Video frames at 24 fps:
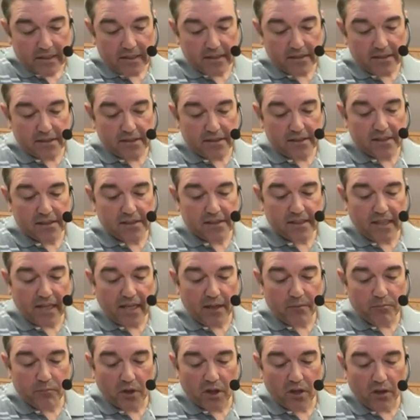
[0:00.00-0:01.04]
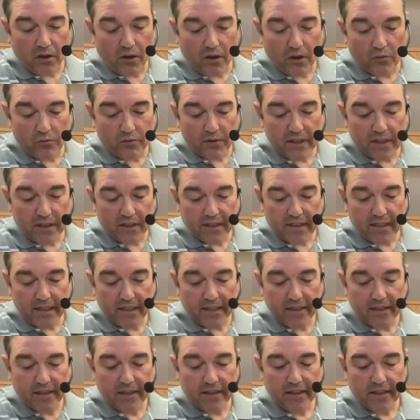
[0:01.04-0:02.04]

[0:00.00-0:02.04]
this is the same call, really,